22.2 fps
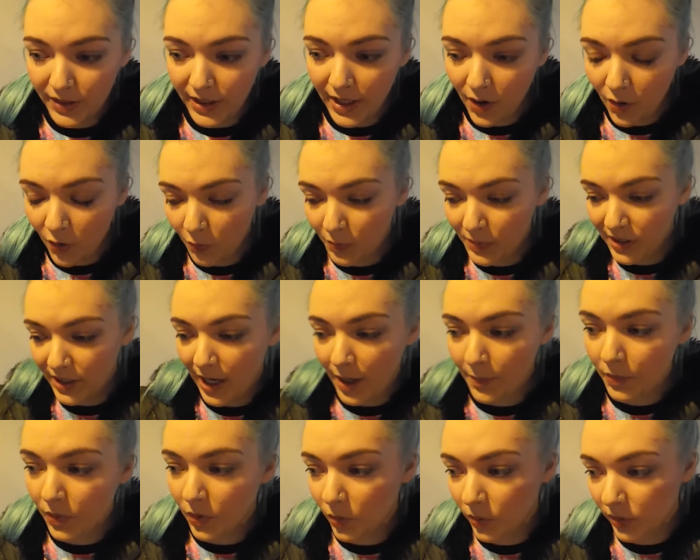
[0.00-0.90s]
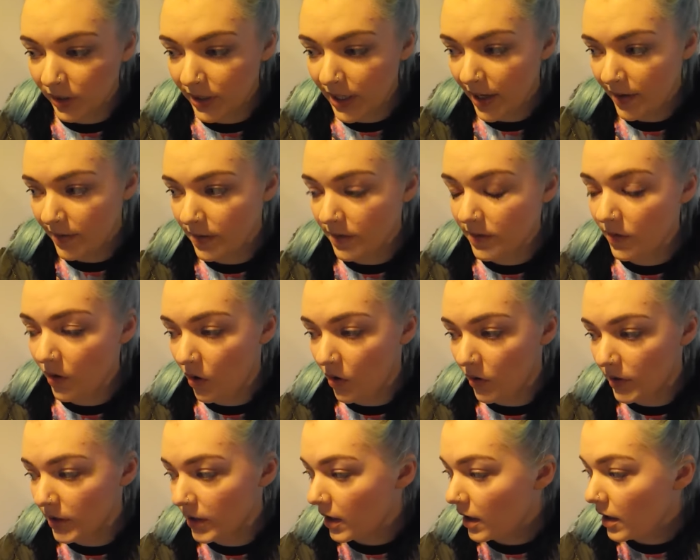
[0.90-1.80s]
get all my lab coat and glasses
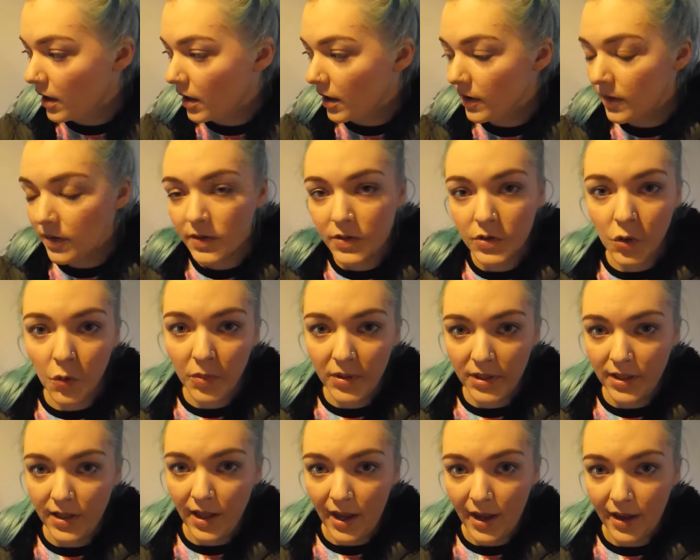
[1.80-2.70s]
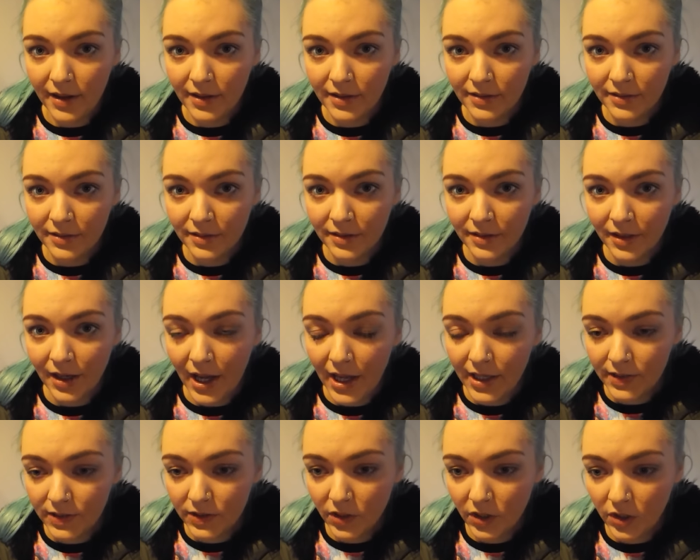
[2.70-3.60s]
on. There's nobody there.
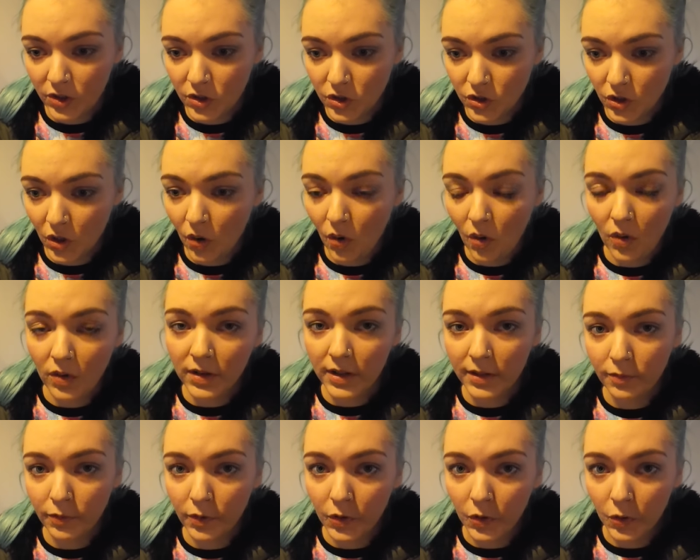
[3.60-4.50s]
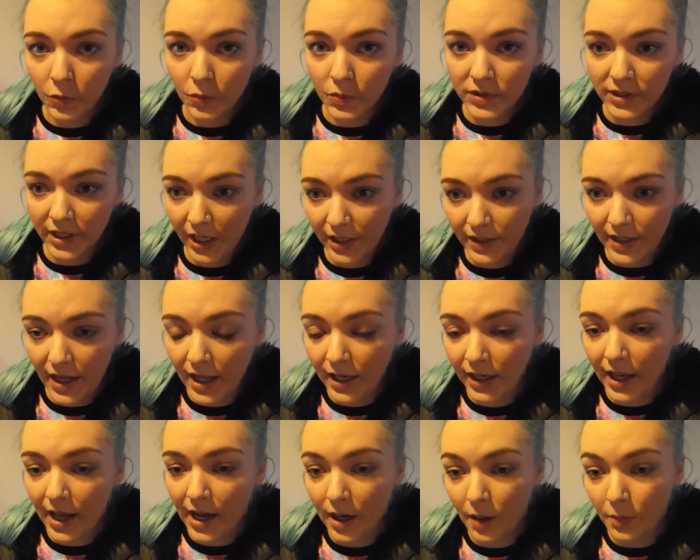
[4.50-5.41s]
I searched all the rooms in
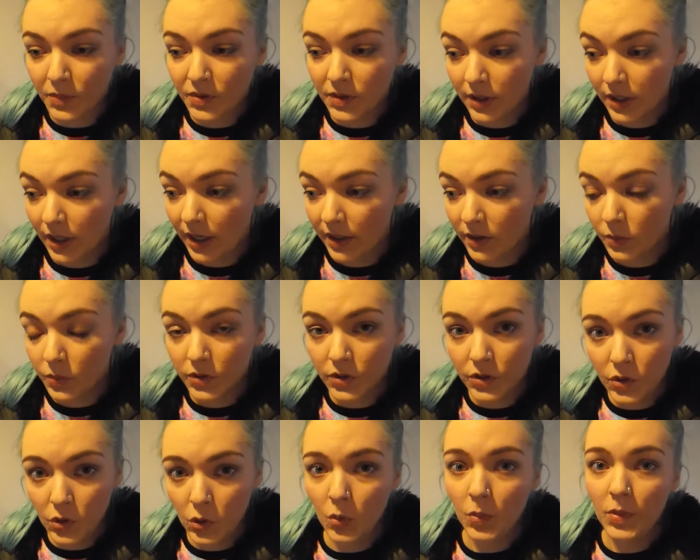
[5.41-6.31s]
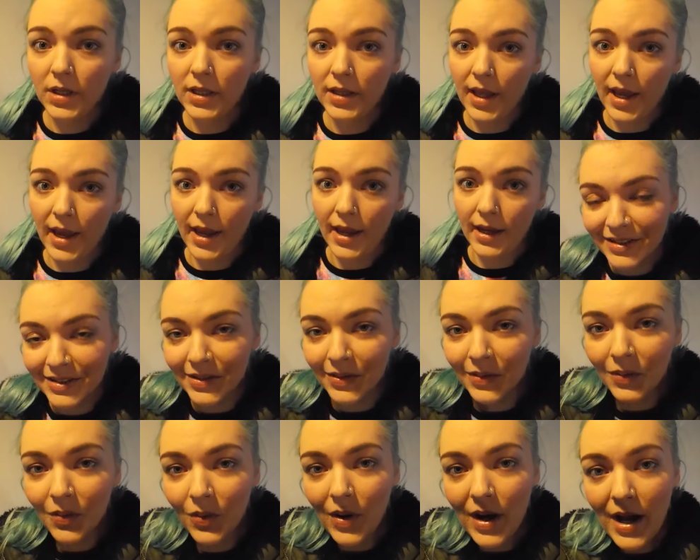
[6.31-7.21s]
that lab and there was nobody there.
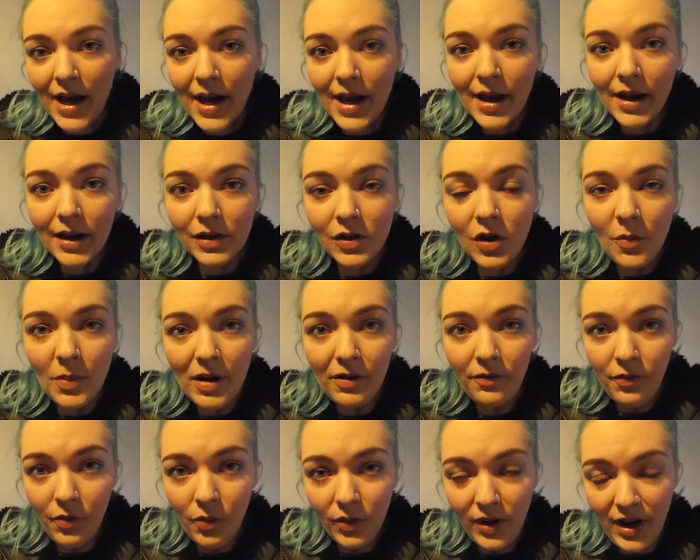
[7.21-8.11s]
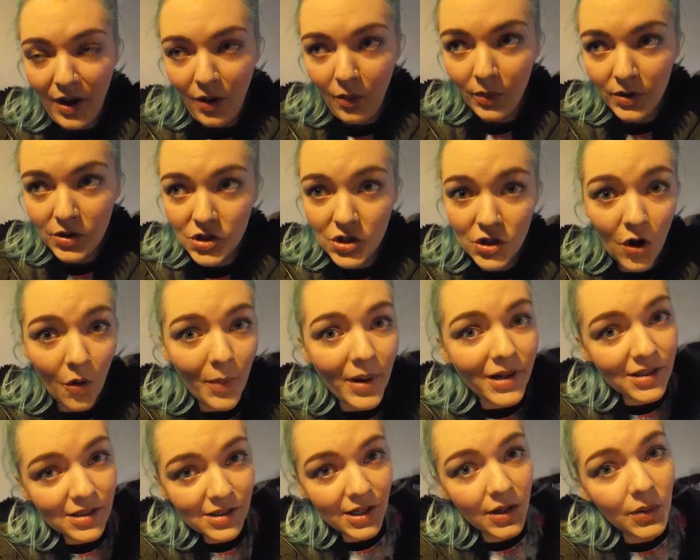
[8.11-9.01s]
So I got my phone out, which you're not
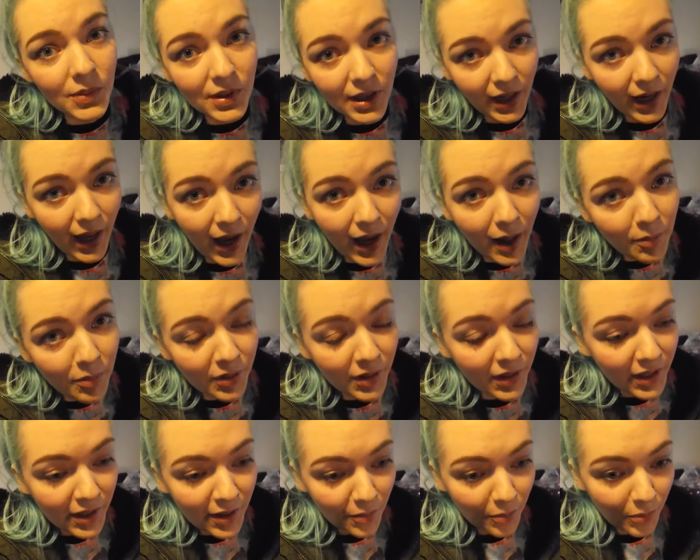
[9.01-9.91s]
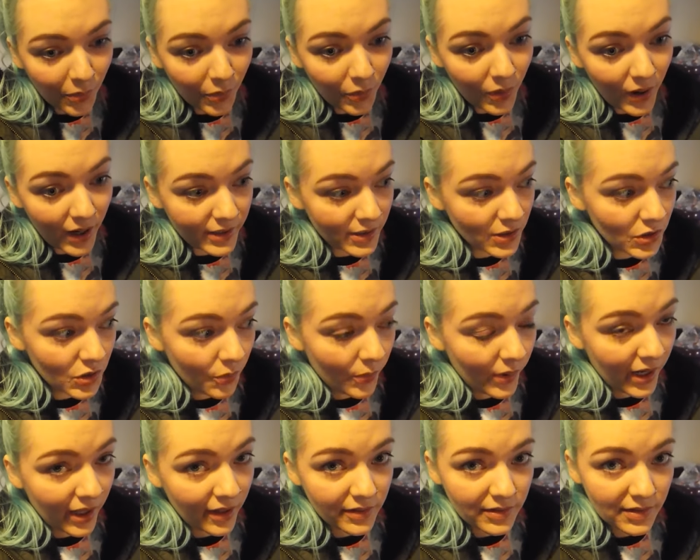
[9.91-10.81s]
meant to do in a lab, but I didn't know
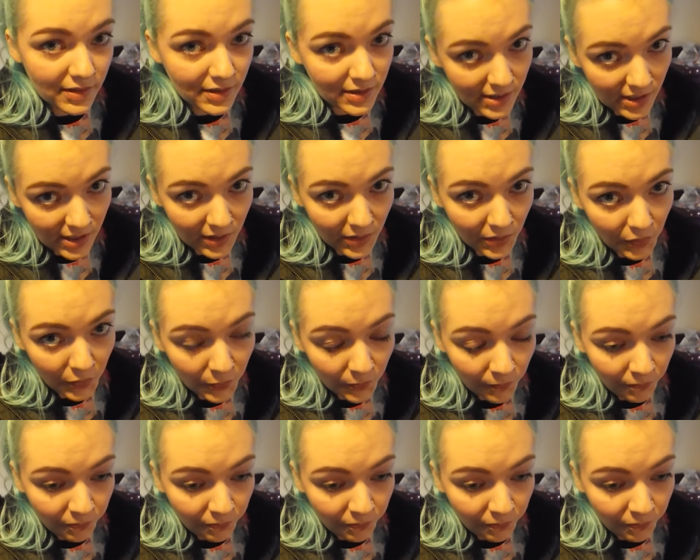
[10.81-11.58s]
what else to do.